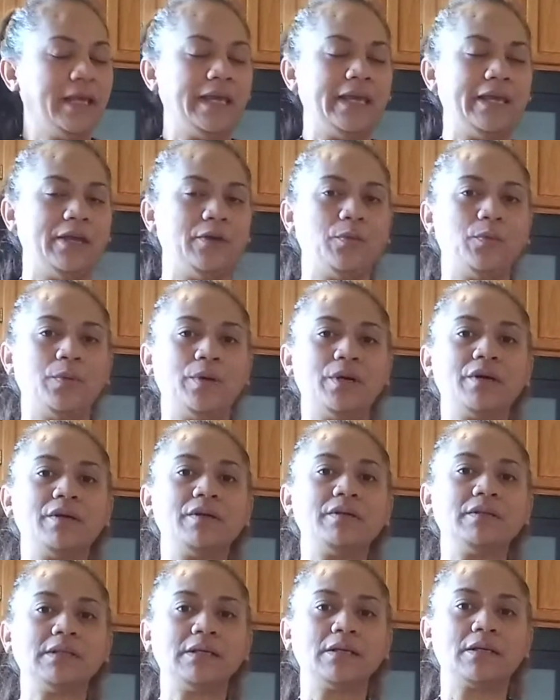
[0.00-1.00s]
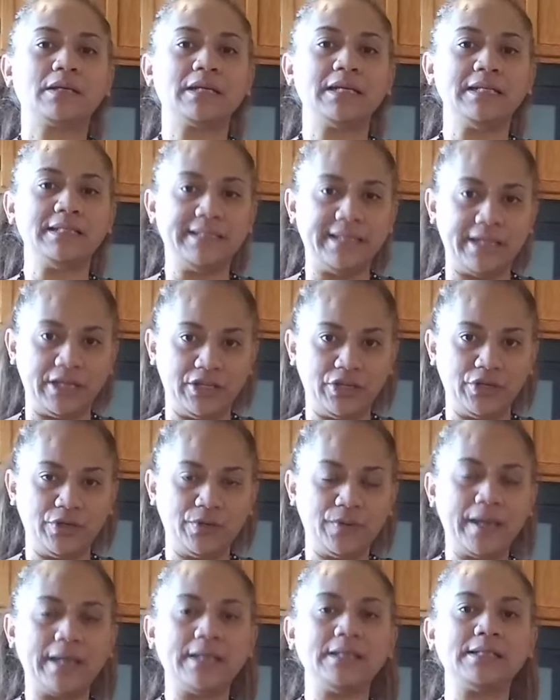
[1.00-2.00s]
It will
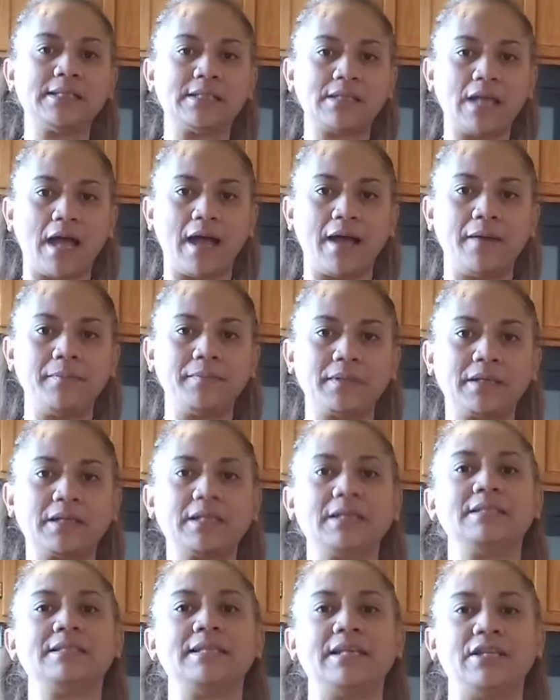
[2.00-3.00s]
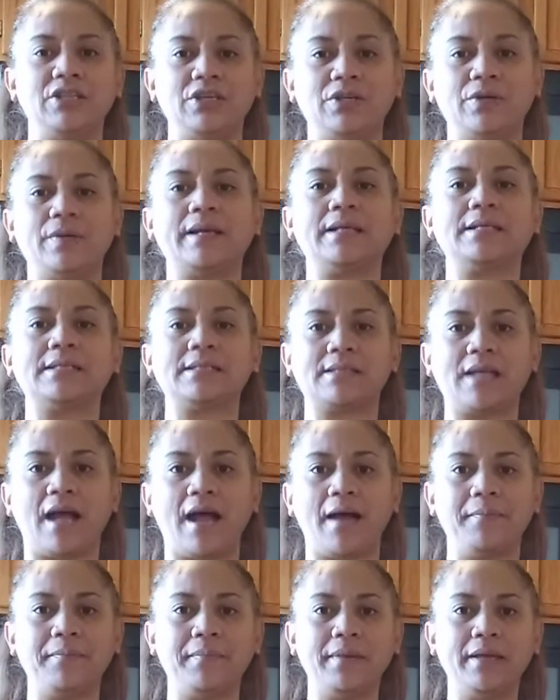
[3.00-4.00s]
continue and stop, continue and
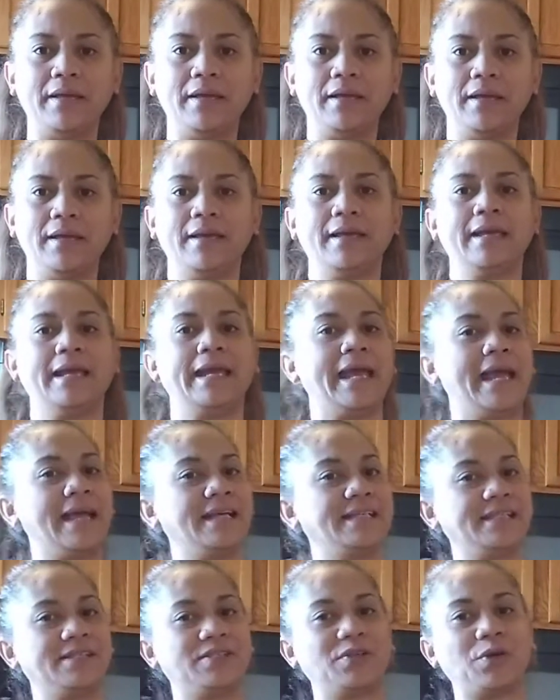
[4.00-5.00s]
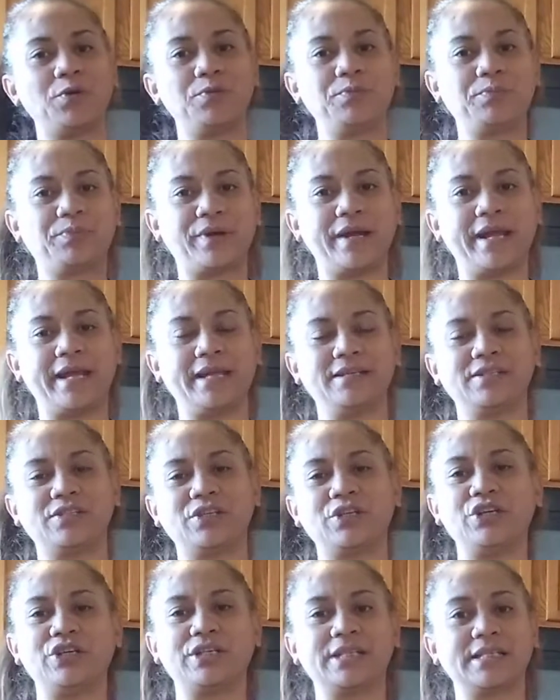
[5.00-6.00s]
stop. It has its own brain,
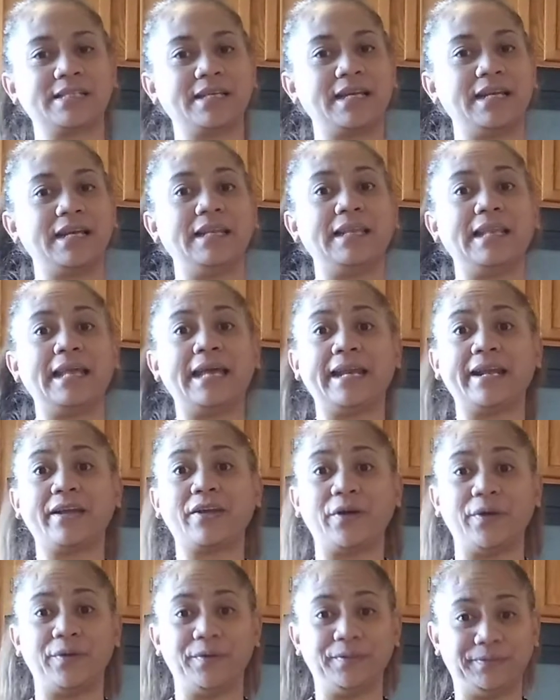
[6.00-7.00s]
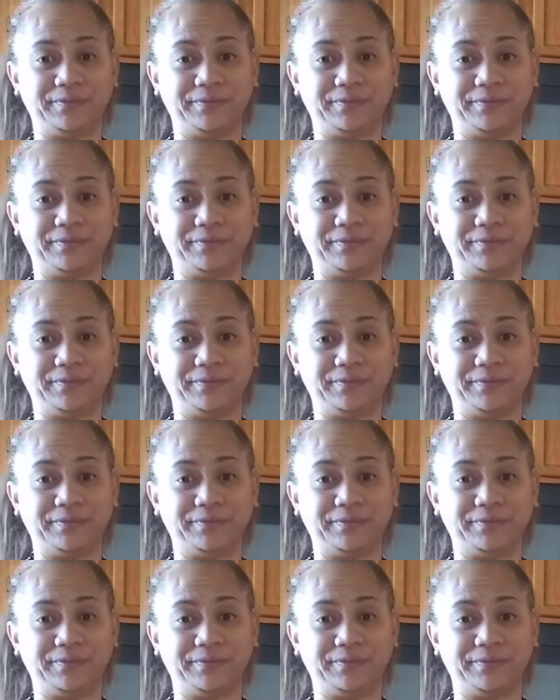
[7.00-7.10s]
so you're just gonna let it go.